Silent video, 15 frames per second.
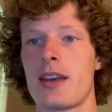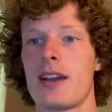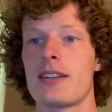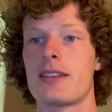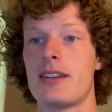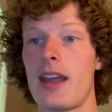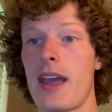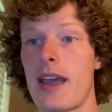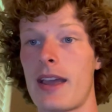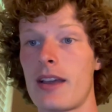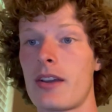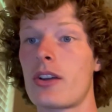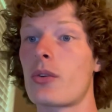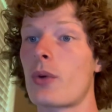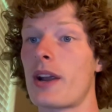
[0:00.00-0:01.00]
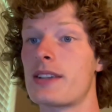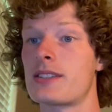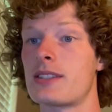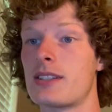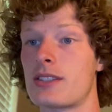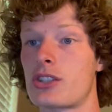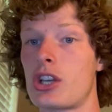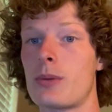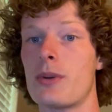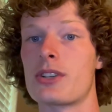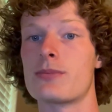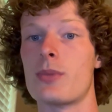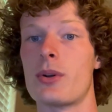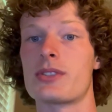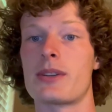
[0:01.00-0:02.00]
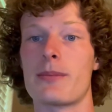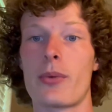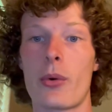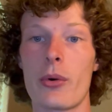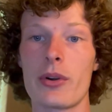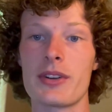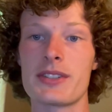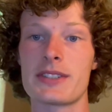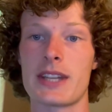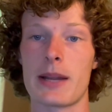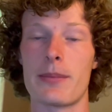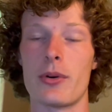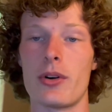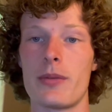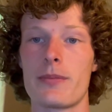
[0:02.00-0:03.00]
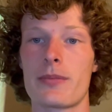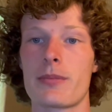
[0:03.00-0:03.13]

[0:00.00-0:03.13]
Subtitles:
Today, rice is Cuba's most important staple,